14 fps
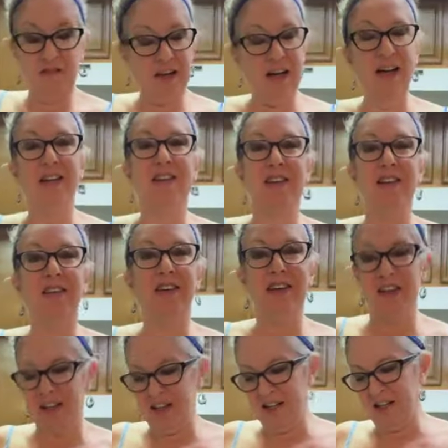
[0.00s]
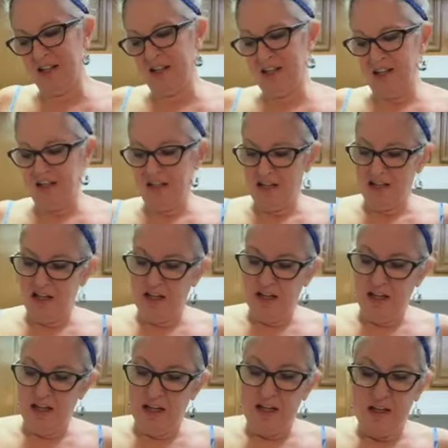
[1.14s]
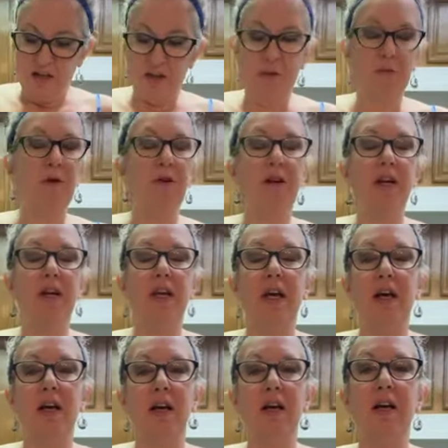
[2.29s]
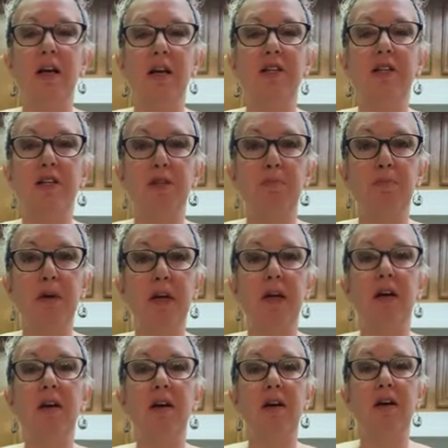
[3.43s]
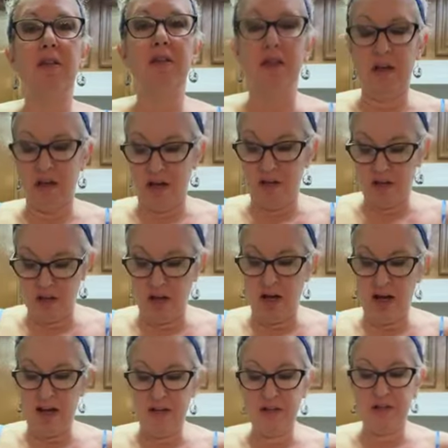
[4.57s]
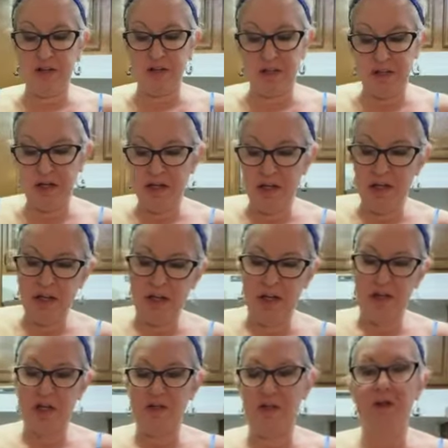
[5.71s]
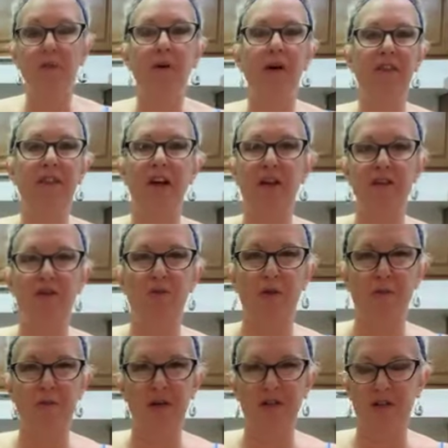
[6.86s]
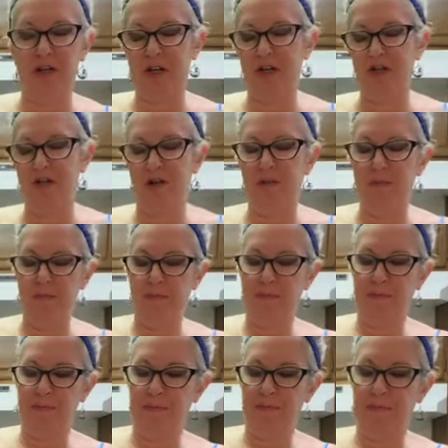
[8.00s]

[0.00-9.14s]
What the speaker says: if I had to. So I'm going to get a nice big thick slice because I want that sort of presentation.